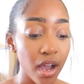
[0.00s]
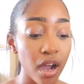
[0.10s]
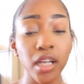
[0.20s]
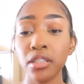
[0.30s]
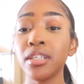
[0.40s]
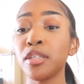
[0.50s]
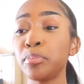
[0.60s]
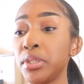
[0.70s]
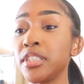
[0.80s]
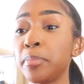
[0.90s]
Are you gonna
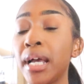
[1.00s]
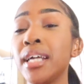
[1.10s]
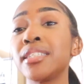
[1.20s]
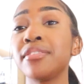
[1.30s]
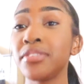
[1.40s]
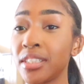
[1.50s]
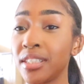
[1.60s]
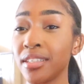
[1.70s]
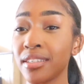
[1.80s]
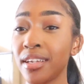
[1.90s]
push past the feeling?